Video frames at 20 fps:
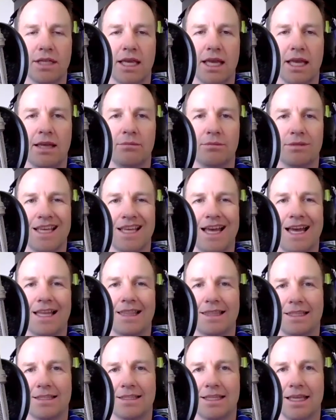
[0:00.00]
of those
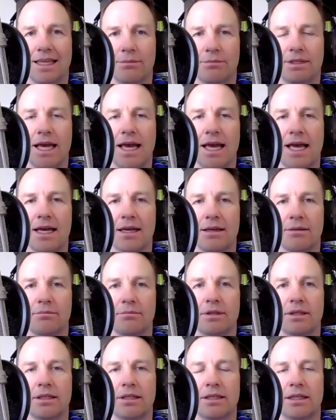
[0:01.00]
aims at the same
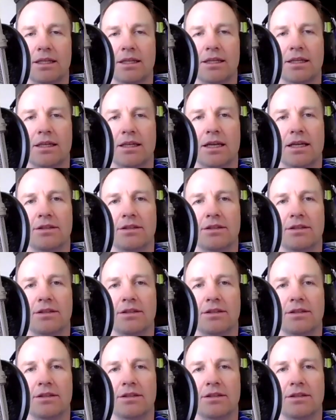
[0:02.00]
time